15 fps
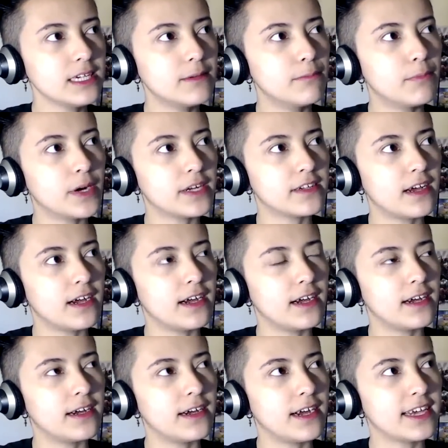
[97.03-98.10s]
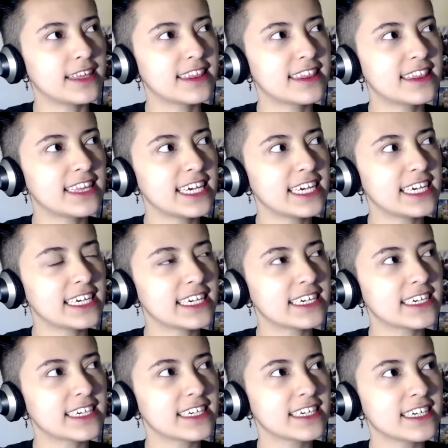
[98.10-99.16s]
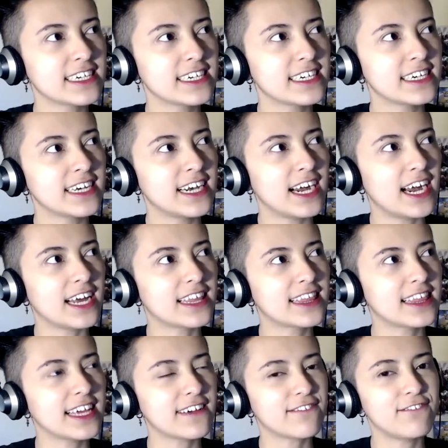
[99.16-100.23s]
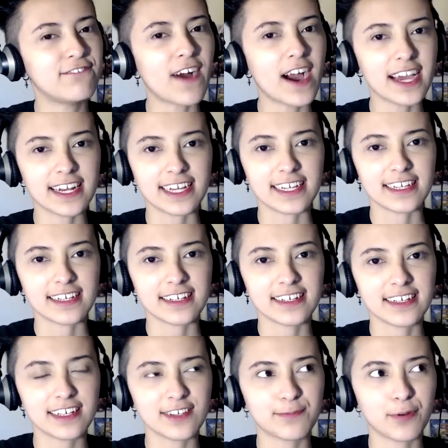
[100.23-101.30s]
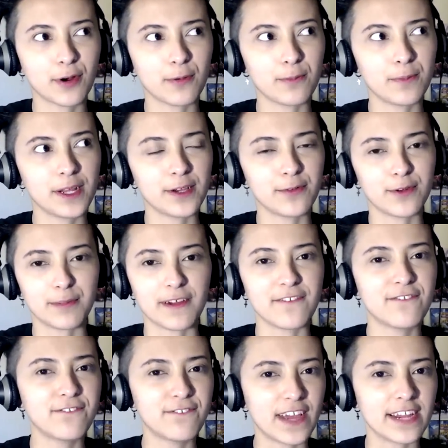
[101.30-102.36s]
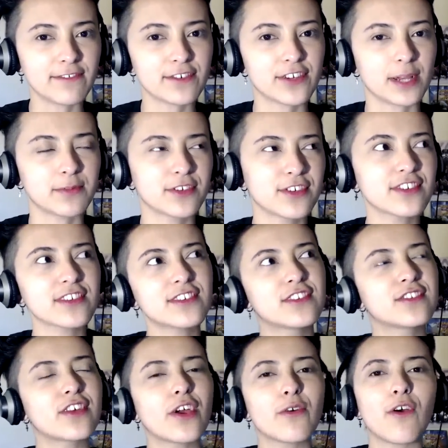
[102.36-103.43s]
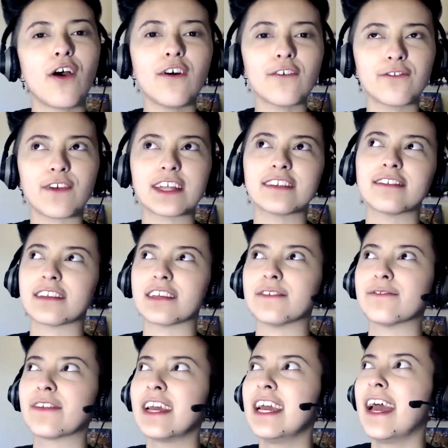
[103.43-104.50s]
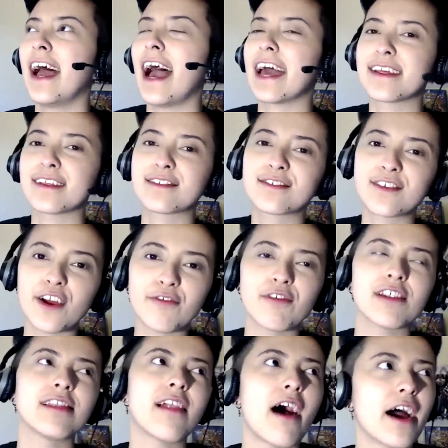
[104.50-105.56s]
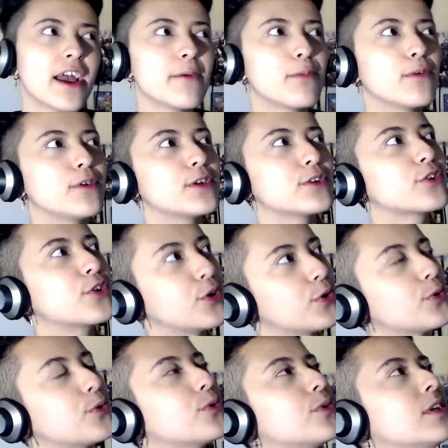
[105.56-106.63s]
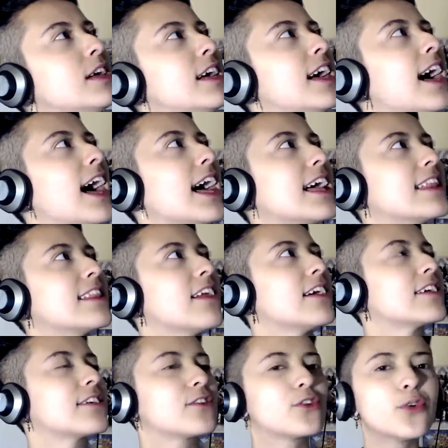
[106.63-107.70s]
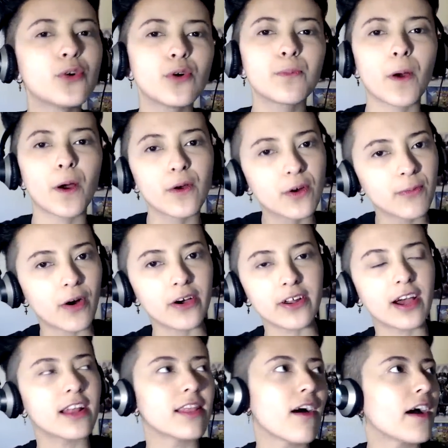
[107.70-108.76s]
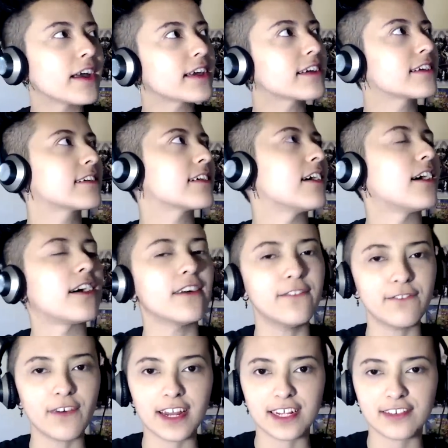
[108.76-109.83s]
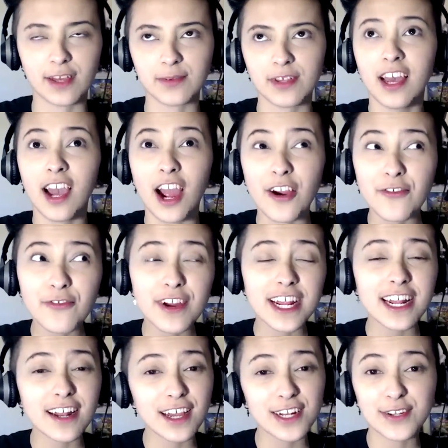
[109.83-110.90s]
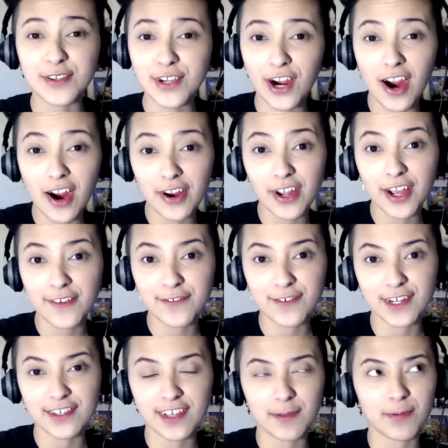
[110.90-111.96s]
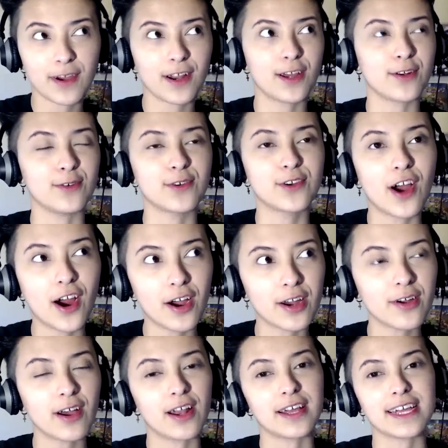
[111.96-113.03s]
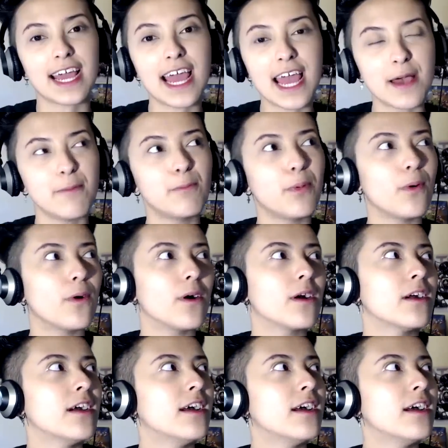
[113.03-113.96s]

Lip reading: But I think Fighting is probably one of my favorite types because it's so offensive and it's so reliable and cool, and like cool Pokemon I like are Fighting types. I really like Lucario, for example. I like Lucario, I like Emboar.